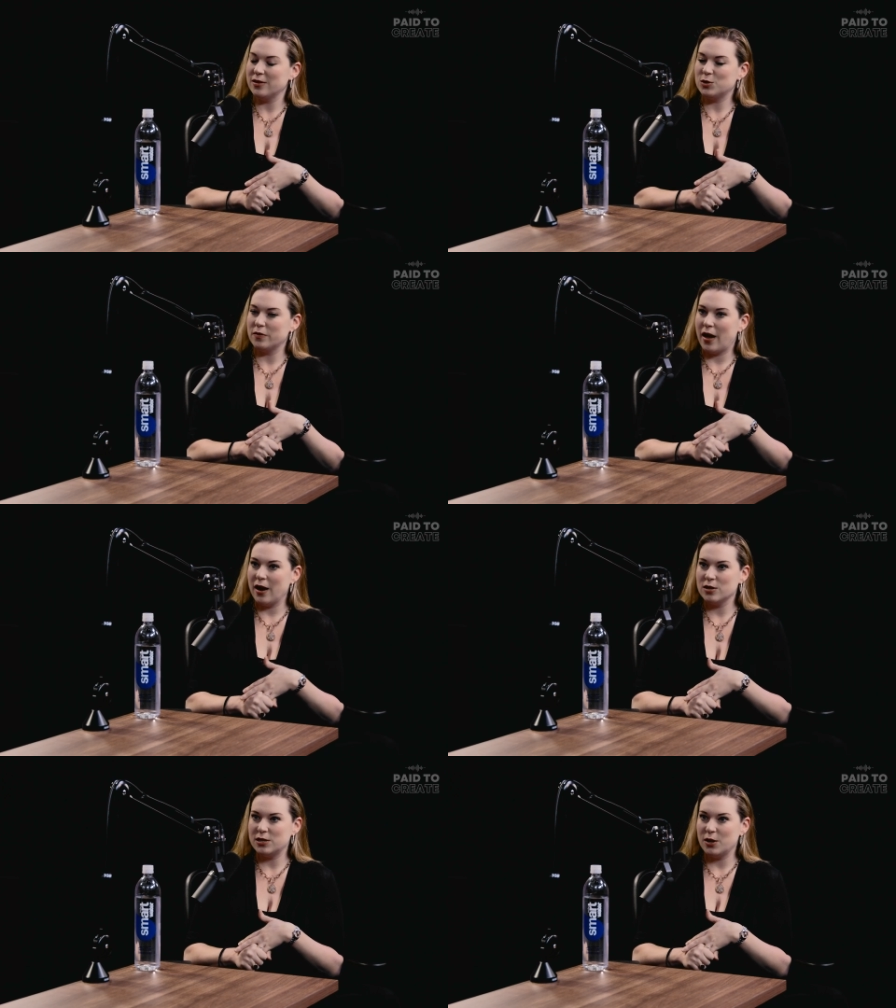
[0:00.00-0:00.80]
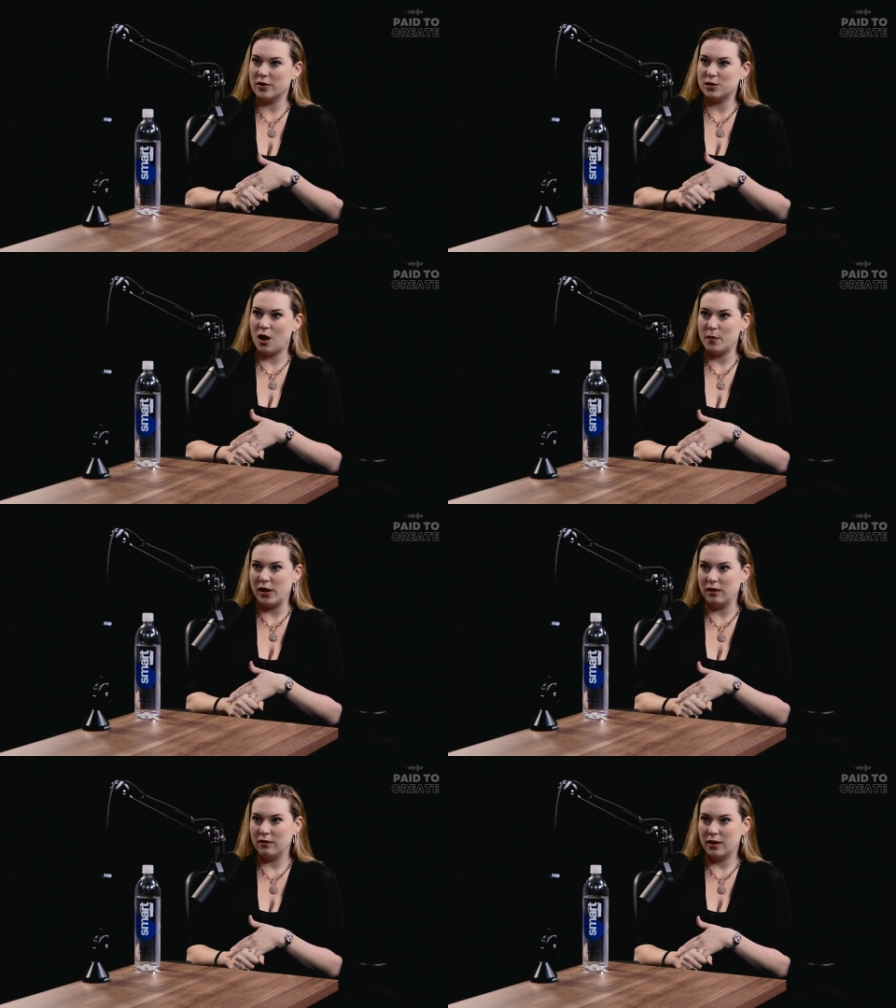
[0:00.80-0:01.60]
So if I hire a CEO that's not
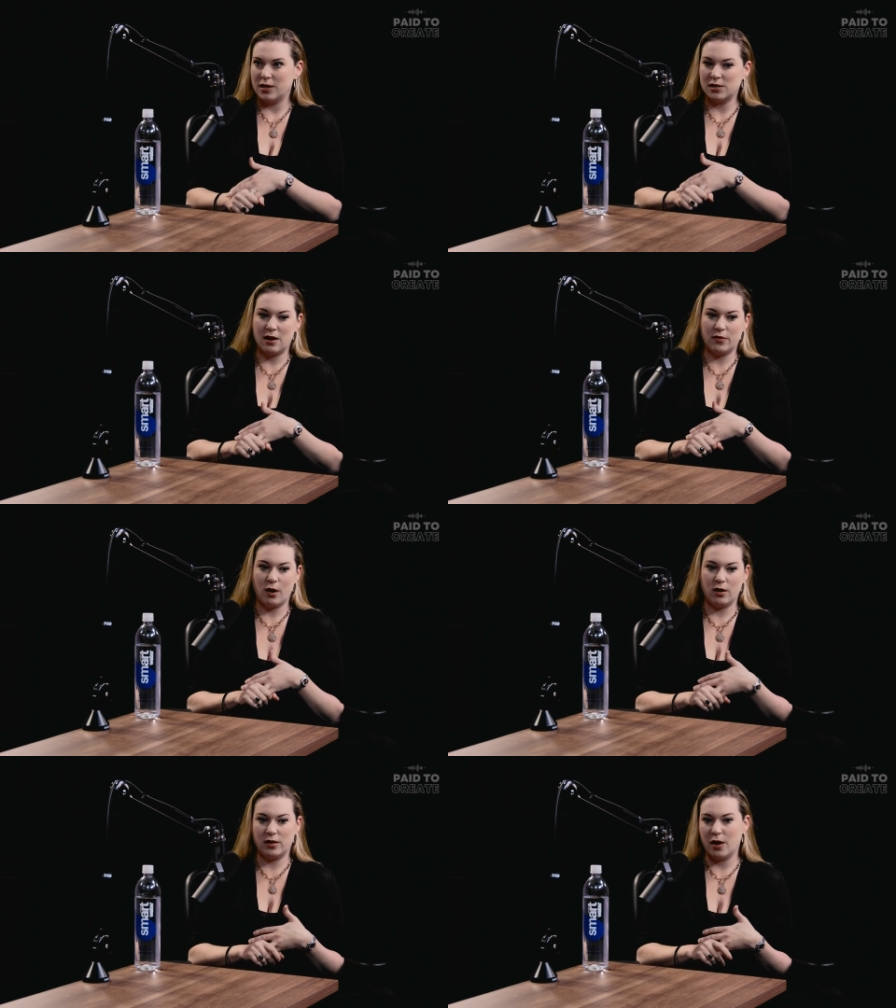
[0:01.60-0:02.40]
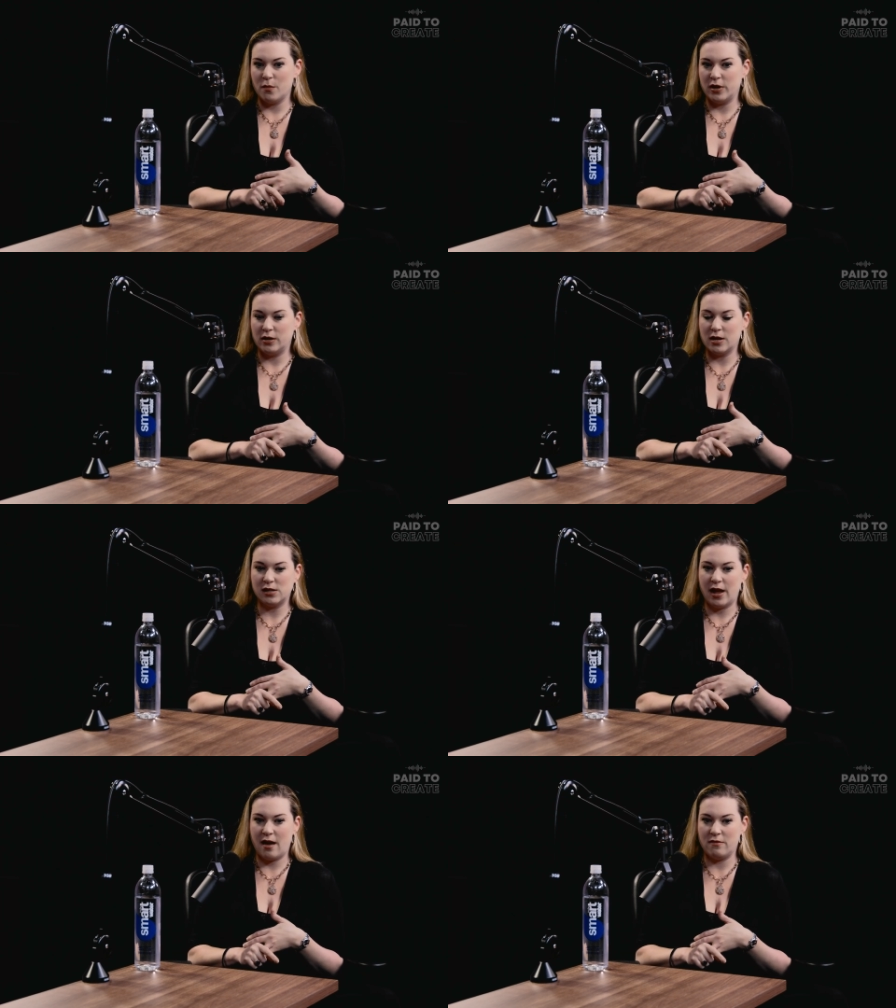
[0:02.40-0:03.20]
me, it doesn't have the heart of the company, it doesn't
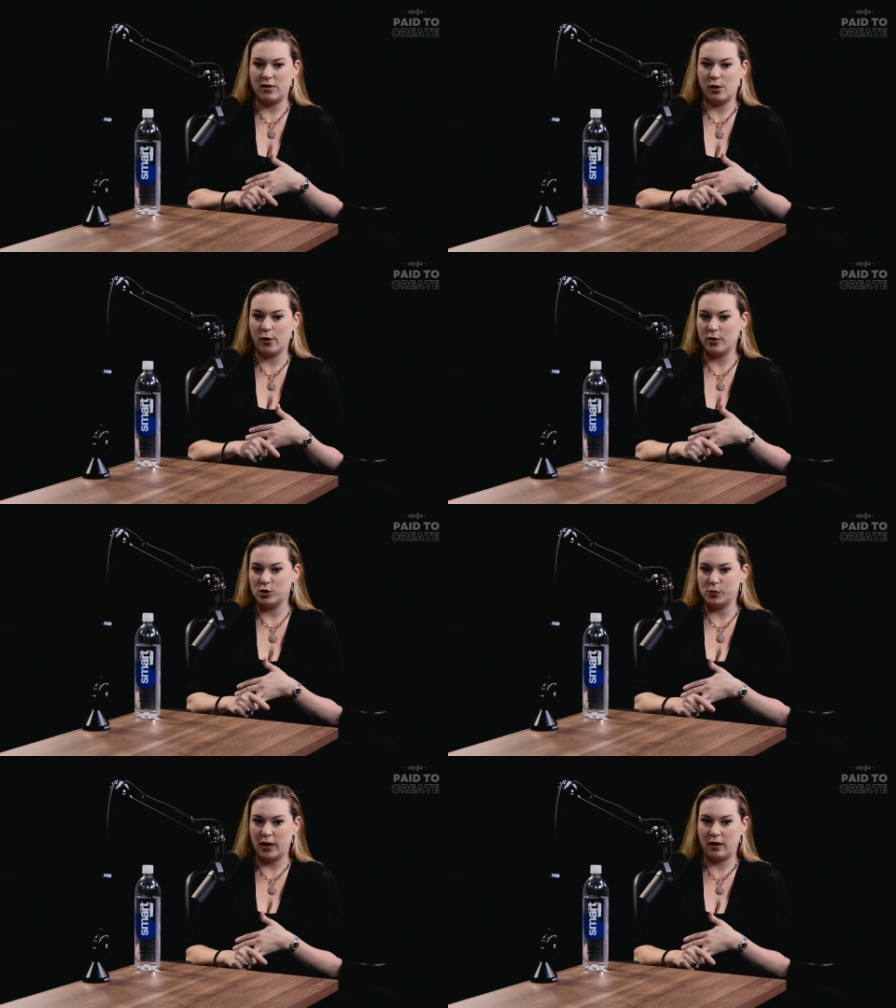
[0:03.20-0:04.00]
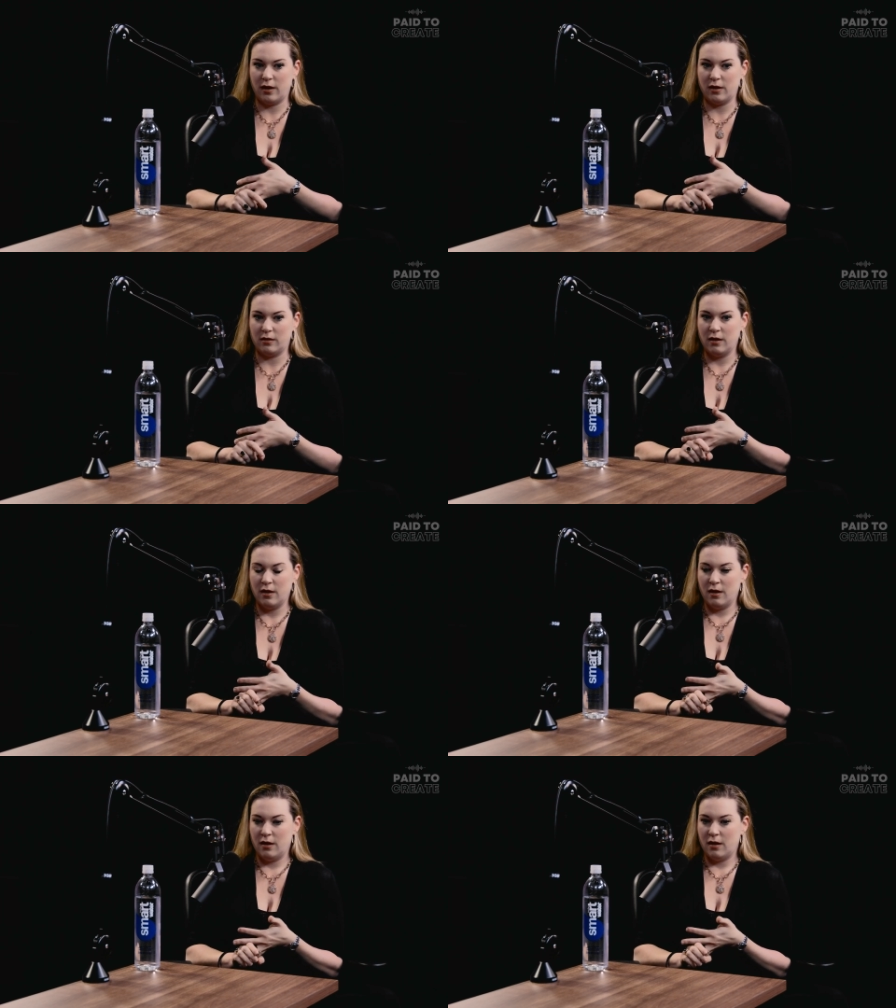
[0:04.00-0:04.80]
have the encouragement and
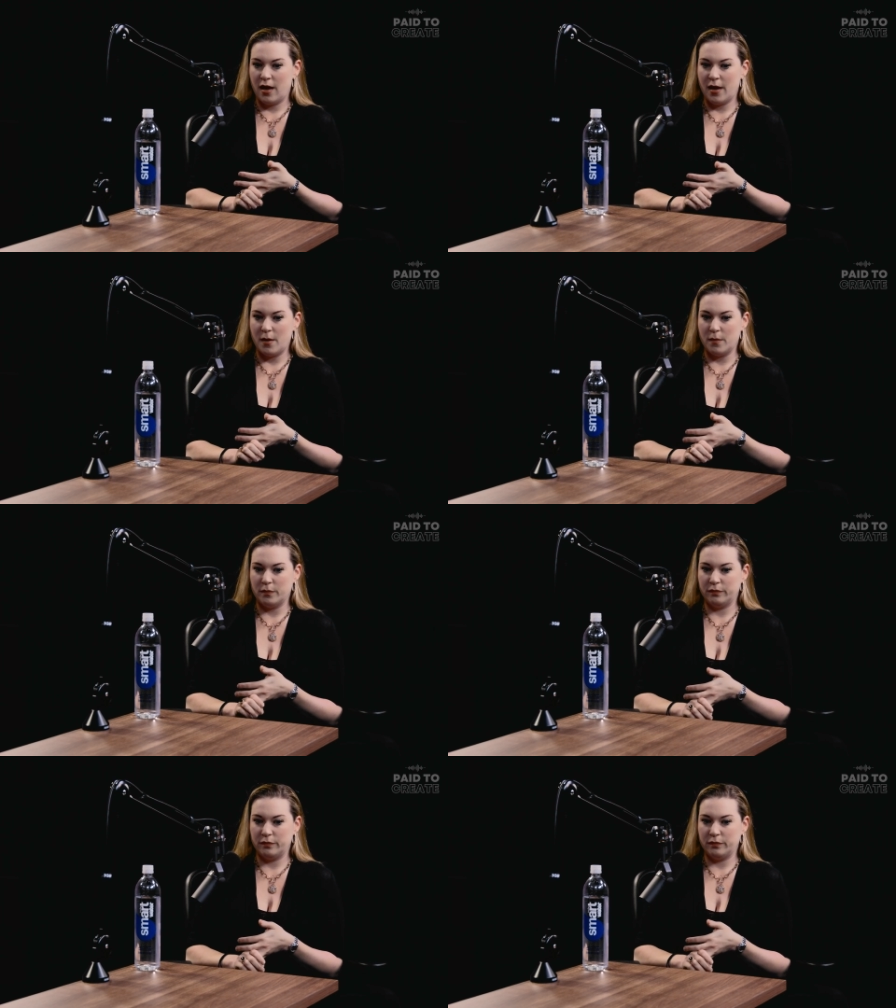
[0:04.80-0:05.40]
um,